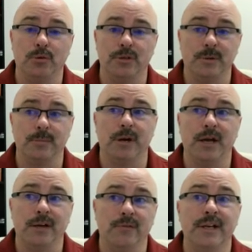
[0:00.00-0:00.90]
or some
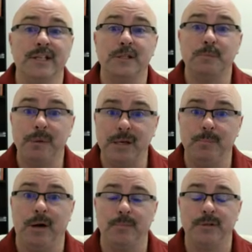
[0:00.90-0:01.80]
kind of like
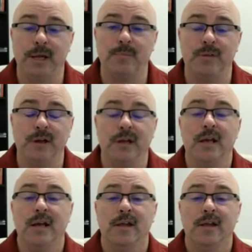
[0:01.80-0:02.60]
speed bump type thing